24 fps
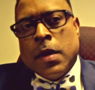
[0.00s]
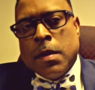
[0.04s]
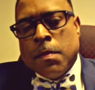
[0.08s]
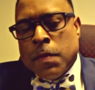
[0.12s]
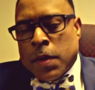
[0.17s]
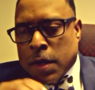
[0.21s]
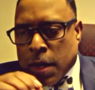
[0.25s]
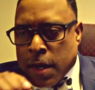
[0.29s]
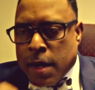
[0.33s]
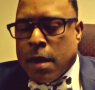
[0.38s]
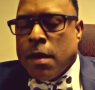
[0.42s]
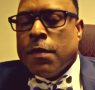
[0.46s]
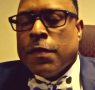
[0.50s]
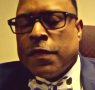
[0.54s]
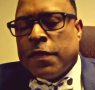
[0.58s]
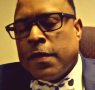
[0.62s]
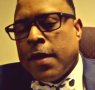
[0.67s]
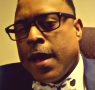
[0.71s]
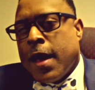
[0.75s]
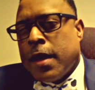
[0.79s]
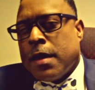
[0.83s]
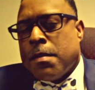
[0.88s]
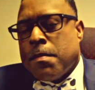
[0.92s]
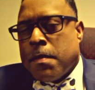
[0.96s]
But here
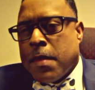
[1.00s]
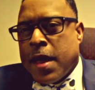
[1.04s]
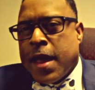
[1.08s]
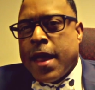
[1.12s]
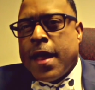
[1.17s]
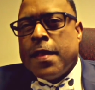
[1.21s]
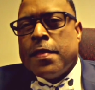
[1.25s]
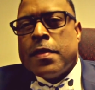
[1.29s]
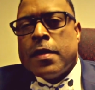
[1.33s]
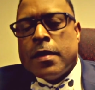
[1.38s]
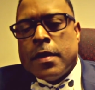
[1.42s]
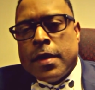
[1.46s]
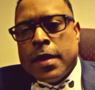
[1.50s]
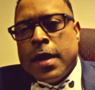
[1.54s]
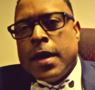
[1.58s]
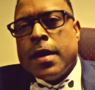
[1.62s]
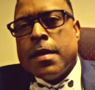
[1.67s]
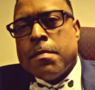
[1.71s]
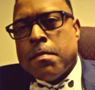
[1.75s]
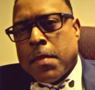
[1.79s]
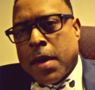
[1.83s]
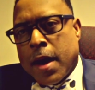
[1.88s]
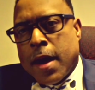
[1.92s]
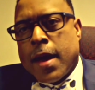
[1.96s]
sat a man that
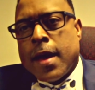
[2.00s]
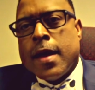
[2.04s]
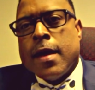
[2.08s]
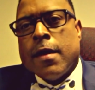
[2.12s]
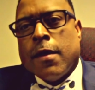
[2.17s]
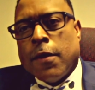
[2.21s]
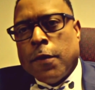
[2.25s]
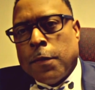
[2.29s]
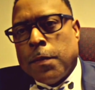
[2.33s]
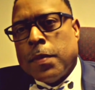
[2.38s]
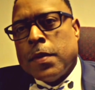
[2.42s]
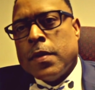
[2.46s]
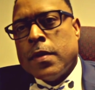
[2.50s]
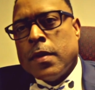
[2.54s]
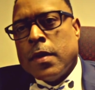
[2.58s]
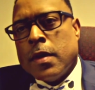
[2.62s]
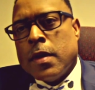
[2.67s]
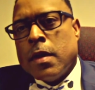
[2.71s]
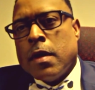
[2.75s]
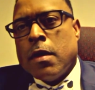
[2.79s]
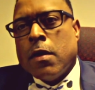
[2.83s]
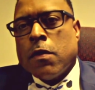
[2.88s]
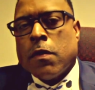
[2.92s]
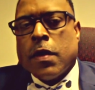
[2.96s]
needed my help,
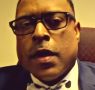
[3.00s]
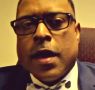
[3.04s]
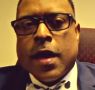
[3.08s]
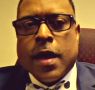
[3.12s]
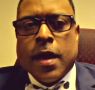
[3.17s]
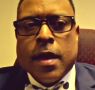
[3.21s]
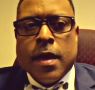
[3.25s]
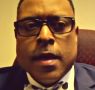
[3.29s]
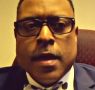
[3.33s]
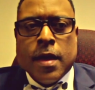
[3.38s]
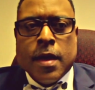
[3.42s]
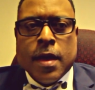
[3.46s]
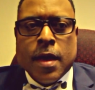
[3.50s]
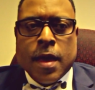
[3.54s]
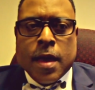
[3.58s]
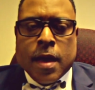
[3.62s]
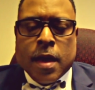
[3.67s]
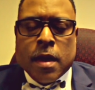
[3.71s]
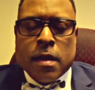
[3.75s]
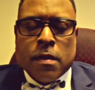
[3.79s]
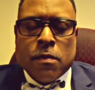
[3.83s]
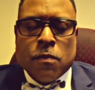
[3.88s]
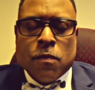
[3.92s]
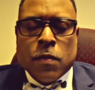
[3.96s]
okay?
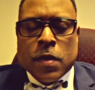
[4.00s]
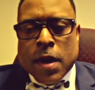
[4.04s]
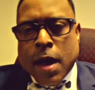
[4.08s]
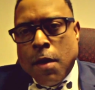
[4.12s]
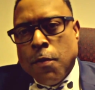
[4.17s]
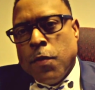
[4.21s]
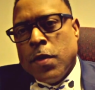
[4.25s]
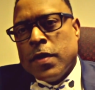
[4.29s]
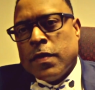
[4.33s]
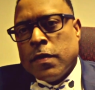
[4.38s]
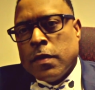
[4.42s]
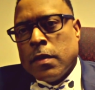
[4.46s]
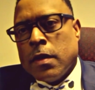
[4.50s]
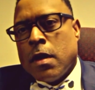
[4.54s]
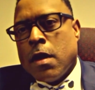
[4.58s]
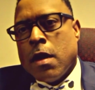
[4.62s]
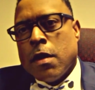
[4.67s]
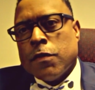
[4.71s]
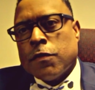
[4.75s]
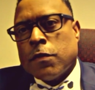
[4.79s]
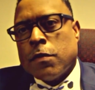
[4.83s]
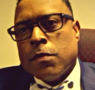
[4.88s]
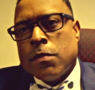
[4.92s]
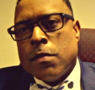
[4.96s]
And when I went to
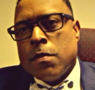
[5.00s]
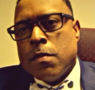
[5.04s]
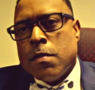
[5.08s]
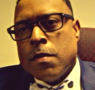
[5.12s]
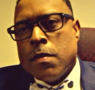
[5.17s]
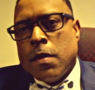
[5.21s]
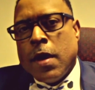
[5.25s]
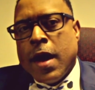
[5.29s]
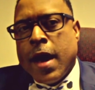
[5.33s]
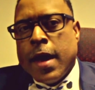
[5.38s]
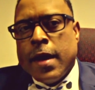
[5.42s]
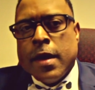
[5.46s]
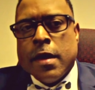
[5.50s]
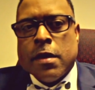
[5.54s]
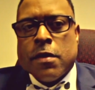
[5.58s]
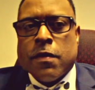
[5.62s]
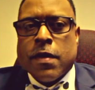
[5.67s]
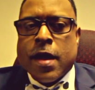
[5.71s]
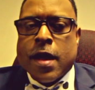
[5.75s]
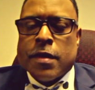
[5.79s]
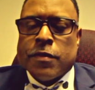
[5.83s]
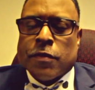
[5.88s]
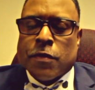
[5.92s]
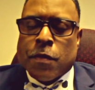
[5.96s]
law school, I didn't
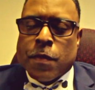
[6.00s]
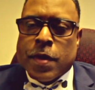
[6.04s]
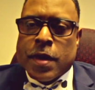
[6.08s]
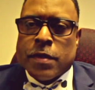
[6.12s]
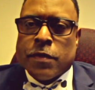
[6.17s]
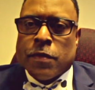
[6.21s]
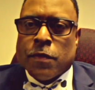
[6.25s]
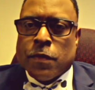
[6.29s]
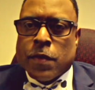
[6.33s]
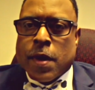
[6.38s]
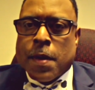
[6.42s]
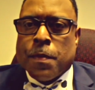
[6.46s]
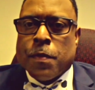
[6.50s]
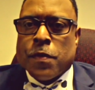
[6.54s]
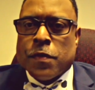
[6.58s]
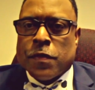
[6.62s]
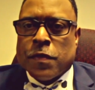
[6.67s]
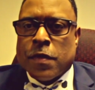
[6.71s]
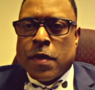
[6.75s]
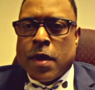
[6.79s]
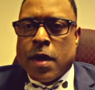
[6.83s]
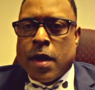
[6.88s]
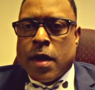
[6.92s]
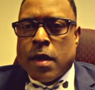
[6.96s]
graduate to
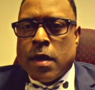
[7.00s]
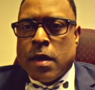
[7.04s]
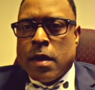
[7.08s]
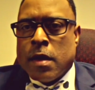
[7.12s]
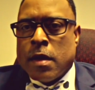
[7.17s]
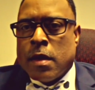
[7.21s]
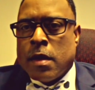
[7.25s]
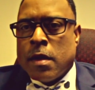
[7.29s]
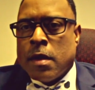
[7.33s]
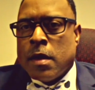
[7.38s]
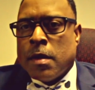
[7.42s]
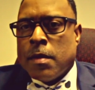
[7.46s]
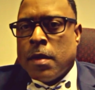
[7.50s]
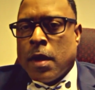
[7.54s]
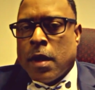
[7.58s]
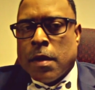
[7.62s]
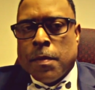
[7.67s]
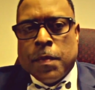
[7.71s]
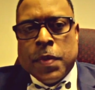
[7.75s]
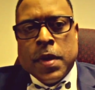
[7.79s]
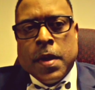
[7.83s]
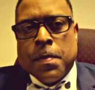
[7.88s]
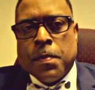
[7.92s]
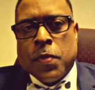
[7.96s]
represent
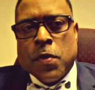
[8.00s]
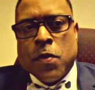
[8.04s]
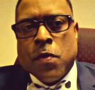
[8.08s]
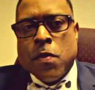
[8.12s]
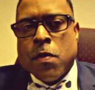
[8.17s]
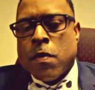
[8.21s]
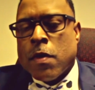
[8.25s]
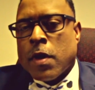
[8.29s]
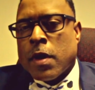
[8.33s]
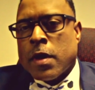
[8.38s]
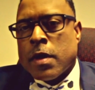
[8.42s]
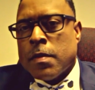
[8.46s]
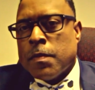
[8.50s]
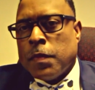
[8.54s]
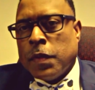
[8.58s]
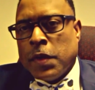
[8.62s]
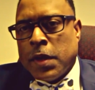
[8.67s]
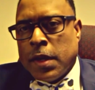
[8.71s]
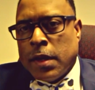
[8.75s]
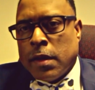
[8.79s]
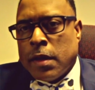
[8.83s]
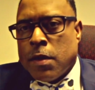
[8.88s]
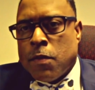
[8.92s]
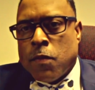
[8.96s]
people who are
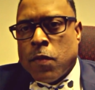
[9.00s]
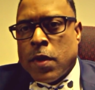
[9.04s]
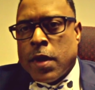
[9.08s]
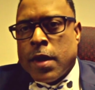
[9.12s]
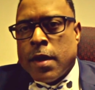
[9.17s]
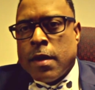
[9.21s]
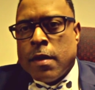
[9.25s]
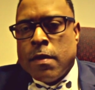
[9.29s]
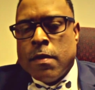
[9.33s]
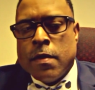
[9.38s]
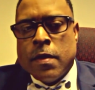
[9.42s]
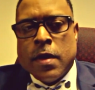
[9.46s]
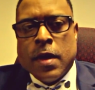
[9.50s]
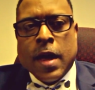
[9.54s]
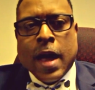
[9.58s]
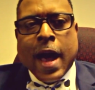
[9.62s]
completely well.